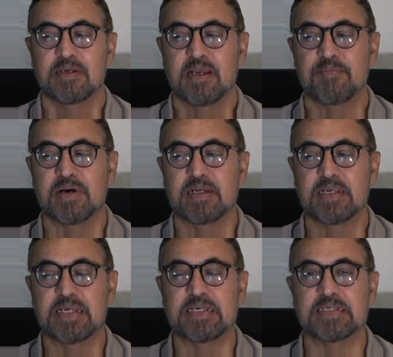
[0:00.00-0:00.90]

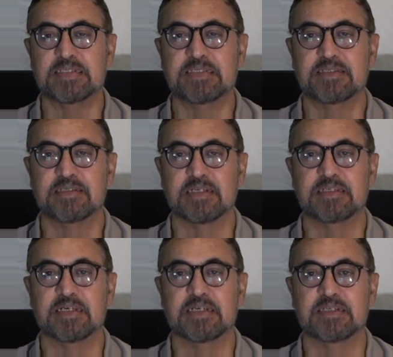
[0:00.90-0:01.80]
MRAs
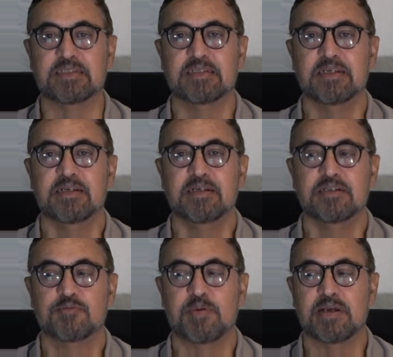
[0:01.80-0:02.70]
such as
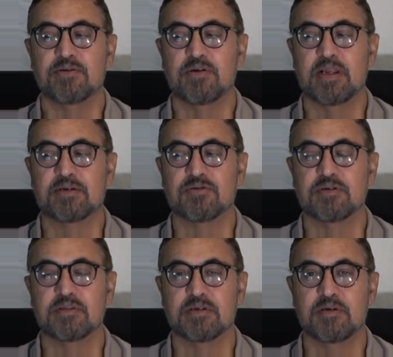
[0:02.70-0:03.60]
spironolactone
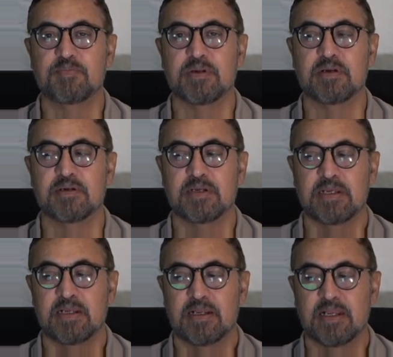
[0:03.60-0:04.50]
are a third pillar.
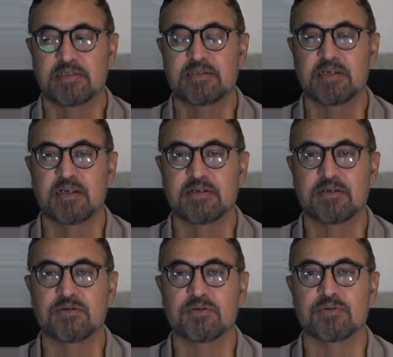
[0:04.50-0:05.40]

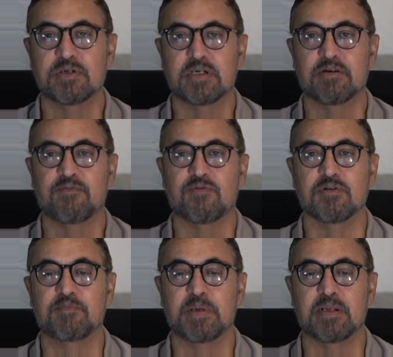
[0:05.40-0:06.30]
SGLT2 are a
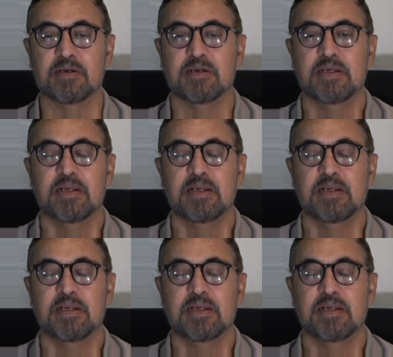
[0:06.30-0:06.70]
fourth pillar.